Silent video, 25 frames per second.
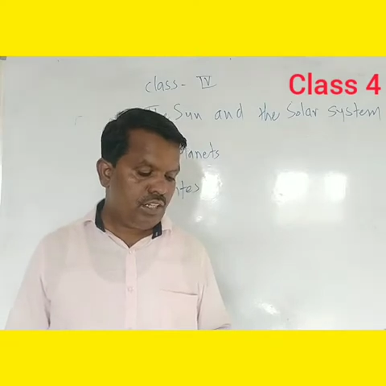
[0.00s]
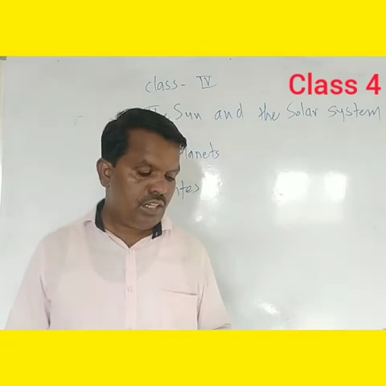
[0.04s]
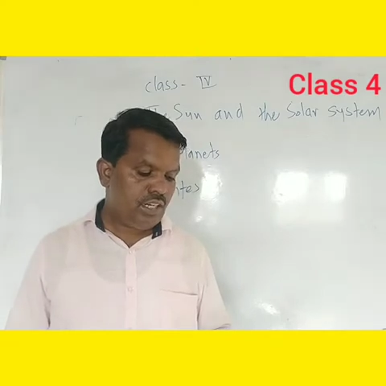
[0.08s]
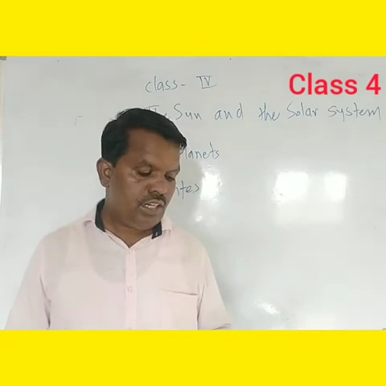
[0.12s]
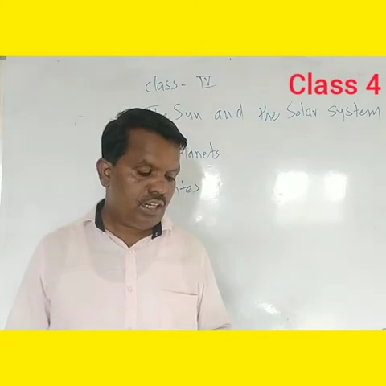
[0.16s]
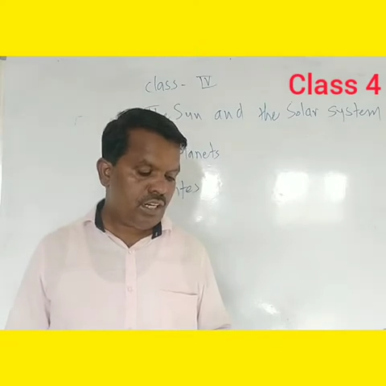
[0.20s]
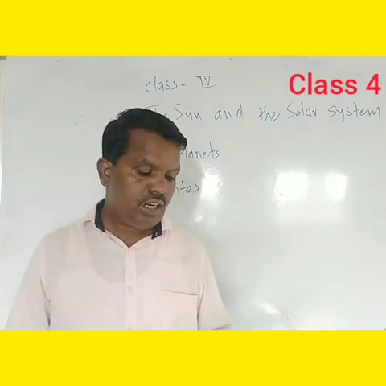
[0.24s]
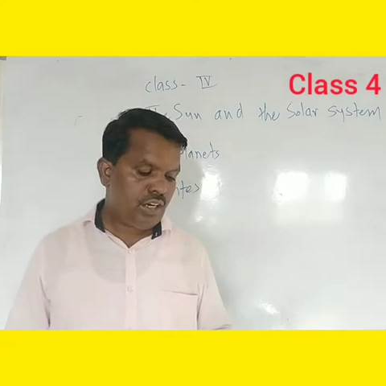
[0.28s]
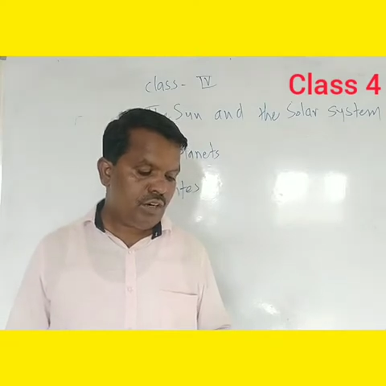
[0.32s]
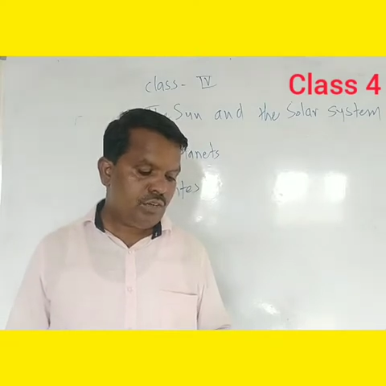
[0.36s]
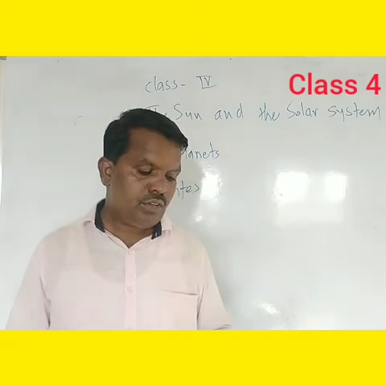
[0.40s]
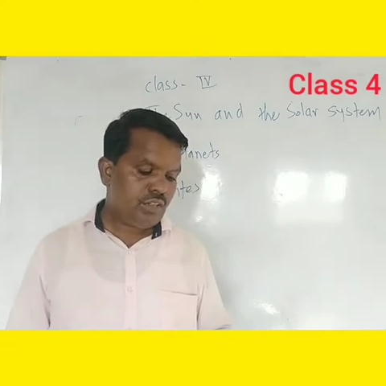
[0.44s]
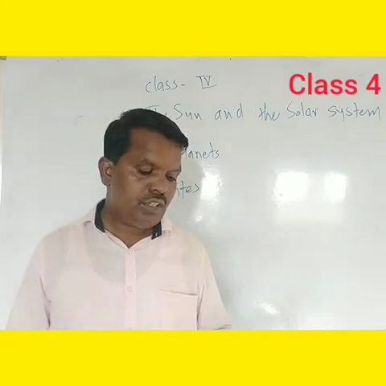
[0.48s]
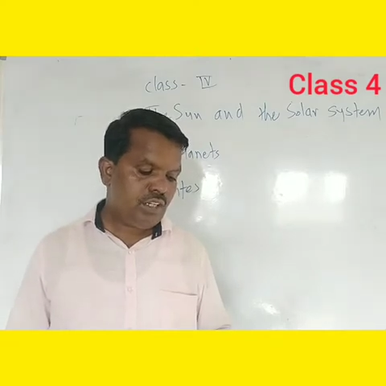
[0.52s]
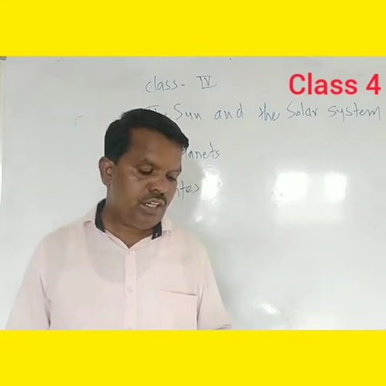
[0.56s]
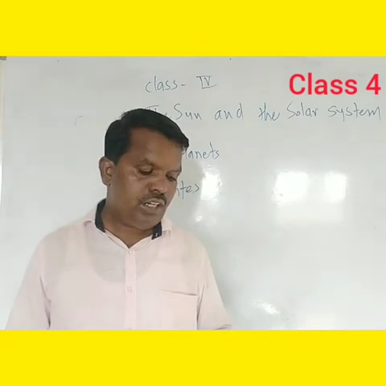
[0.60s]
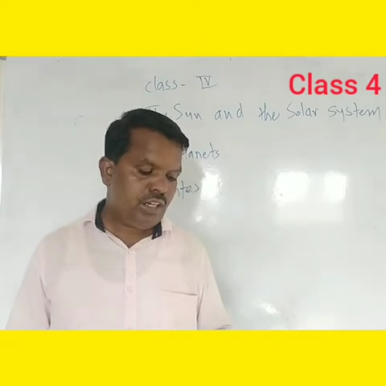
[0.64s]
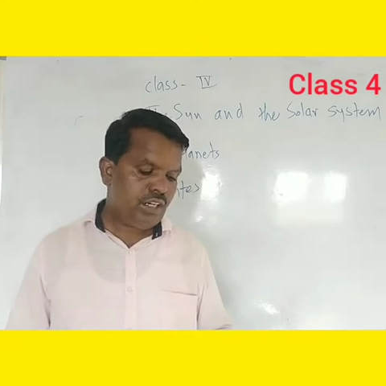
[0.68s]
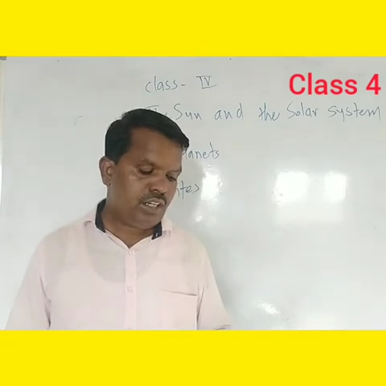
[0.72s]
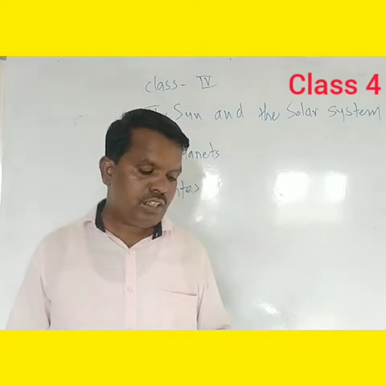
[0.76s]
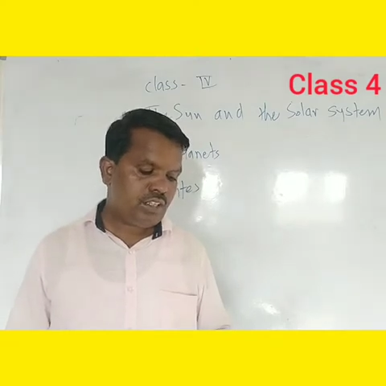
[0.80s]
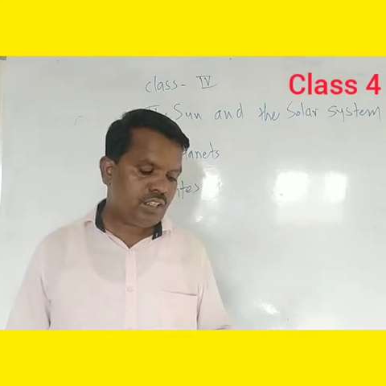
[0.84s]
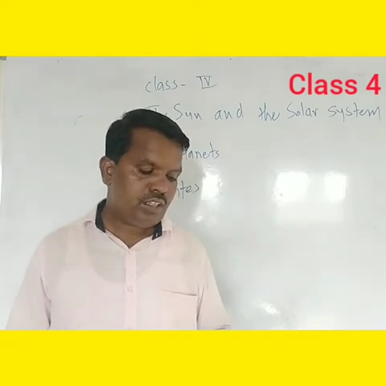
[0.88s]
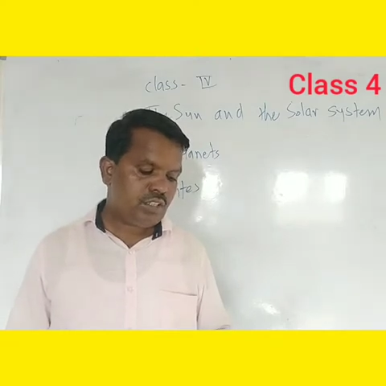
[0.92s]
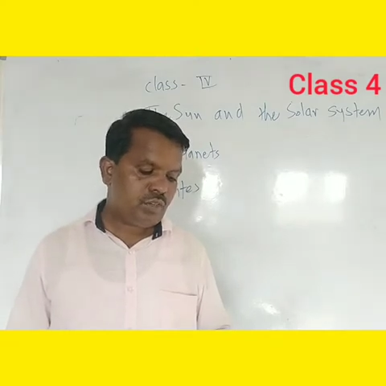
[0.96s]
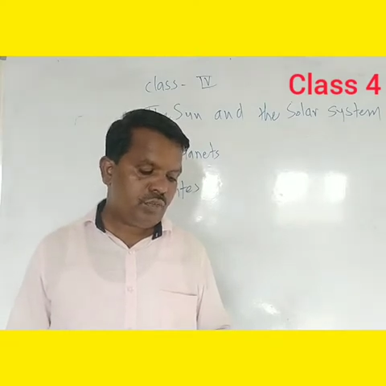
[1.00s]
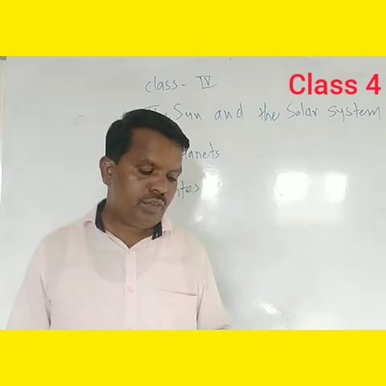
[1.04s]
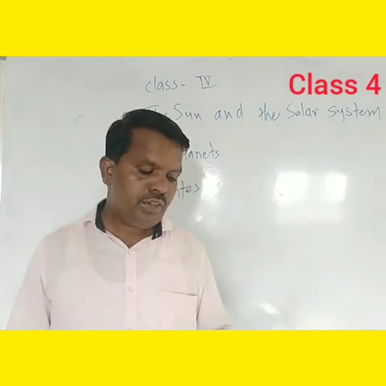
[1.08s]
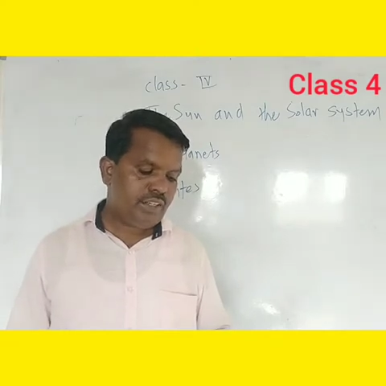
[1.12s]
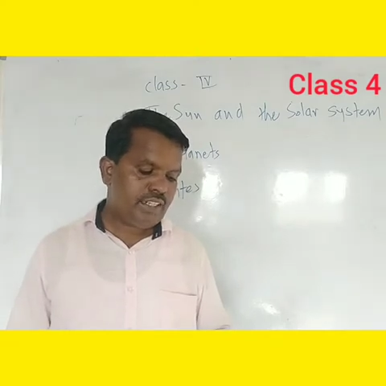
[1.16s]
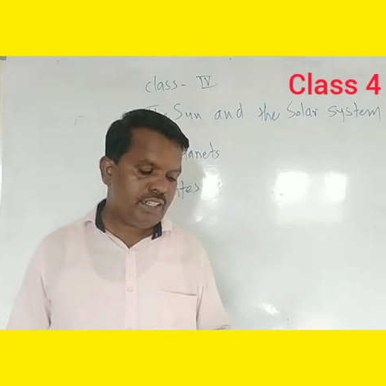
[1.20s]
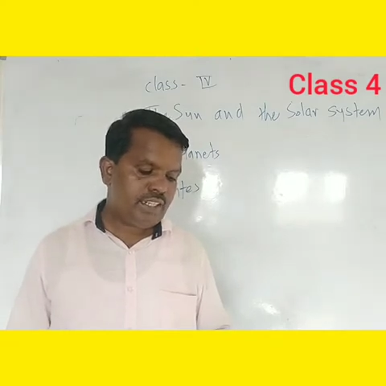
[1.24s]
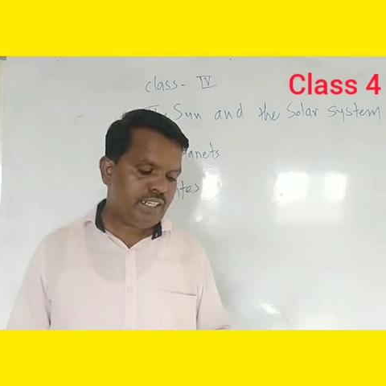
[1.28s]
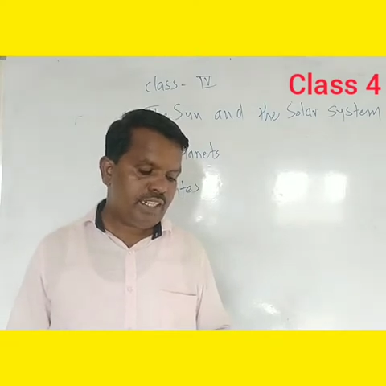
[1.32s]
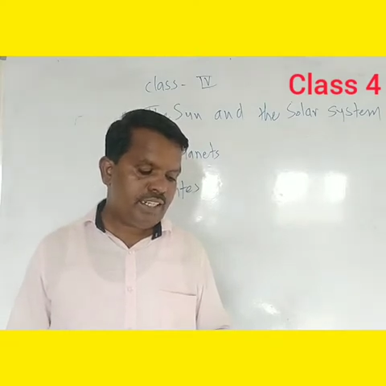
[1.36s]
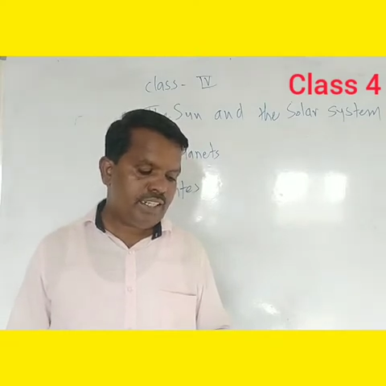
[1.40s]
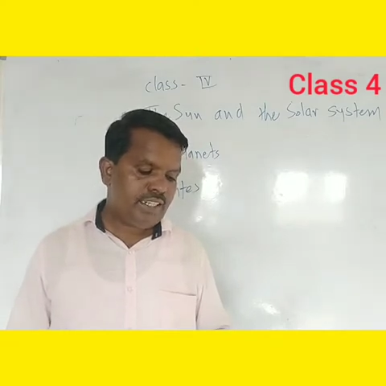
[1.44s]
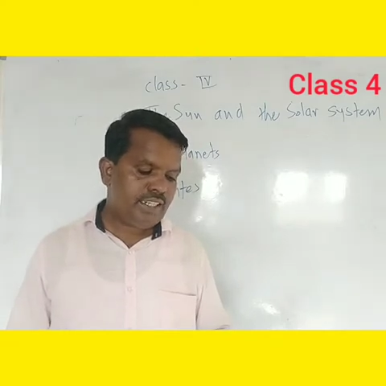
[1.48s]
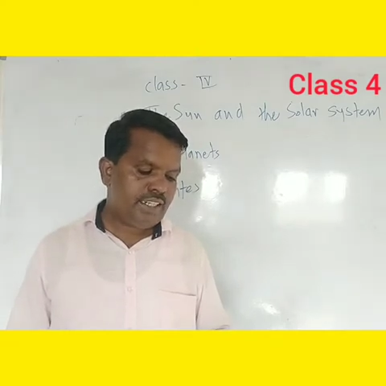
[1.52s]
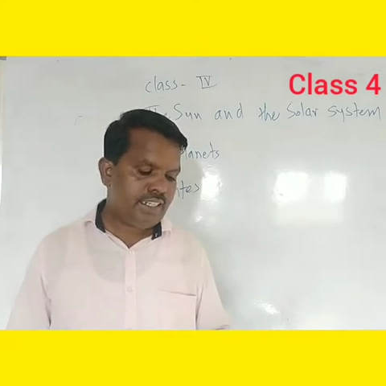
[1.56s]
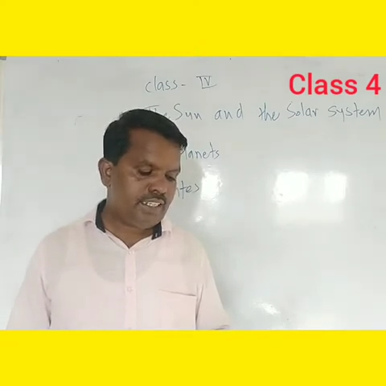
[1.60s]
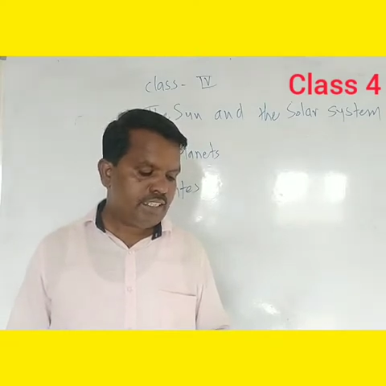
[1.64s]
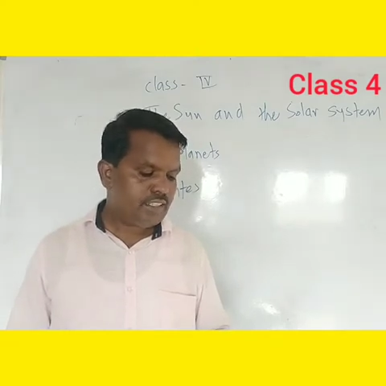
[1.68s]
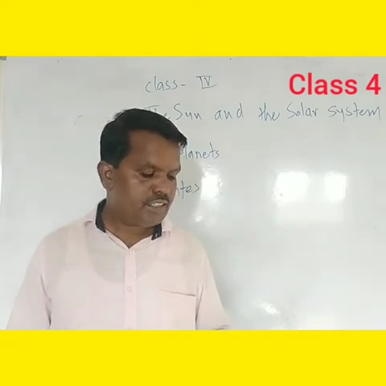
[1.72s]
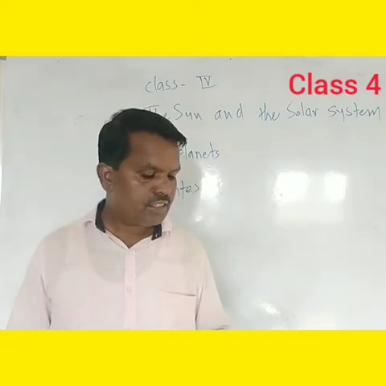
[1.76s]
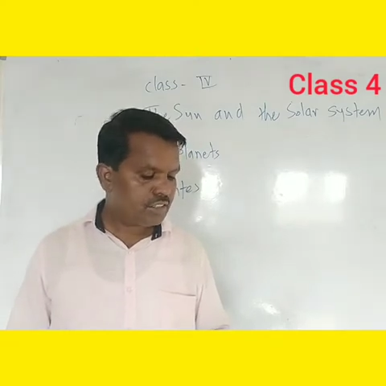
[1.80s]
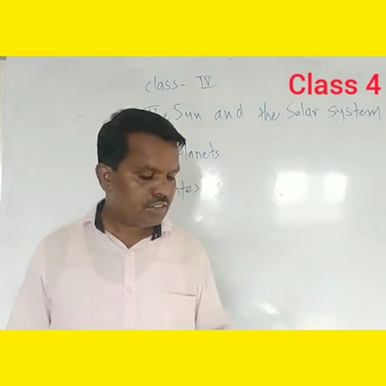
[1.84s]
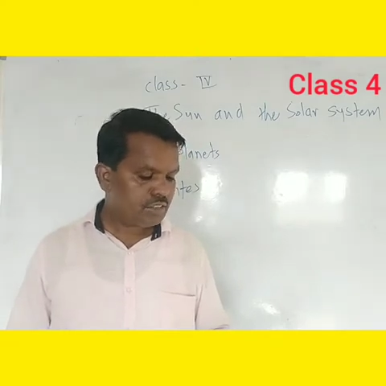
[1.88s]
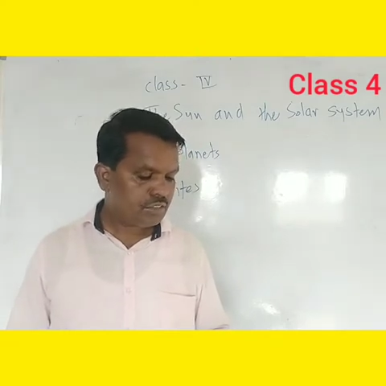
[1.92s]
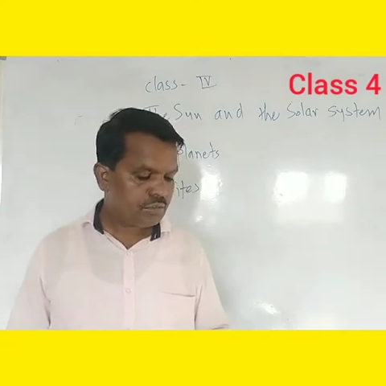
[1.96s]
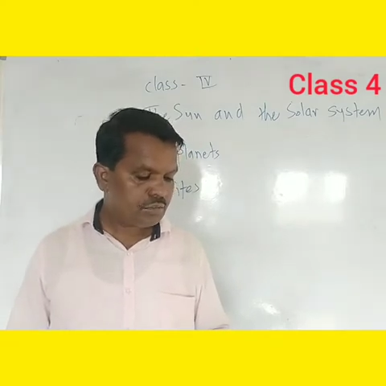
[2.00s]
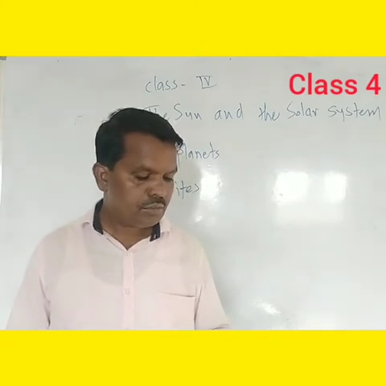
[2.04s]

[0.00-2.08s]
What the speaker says: around the Earth 28 days.